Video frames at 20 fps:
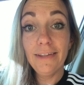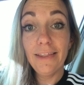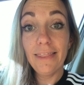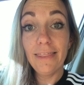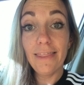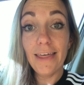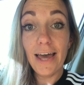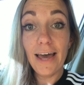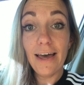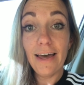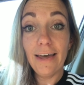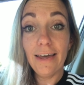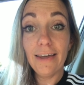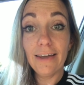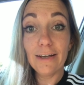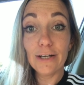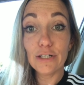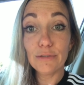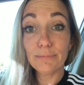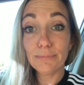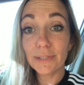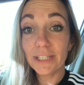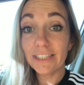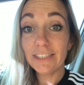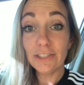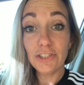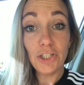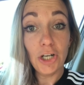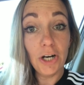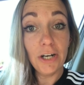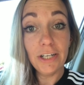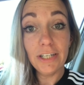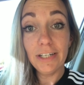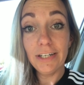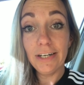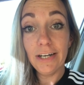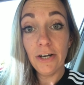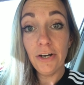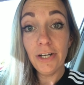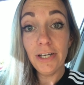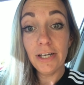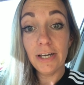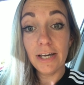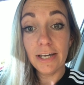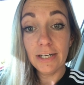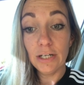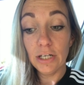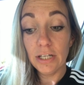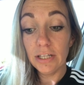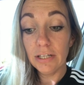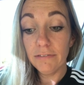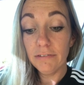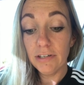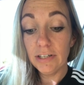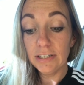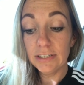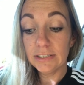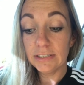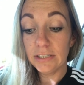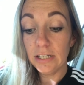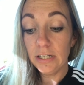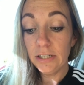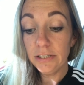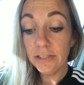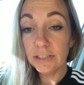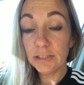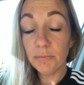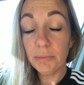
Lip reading: that's a targeted area, and it alleviated his lungs.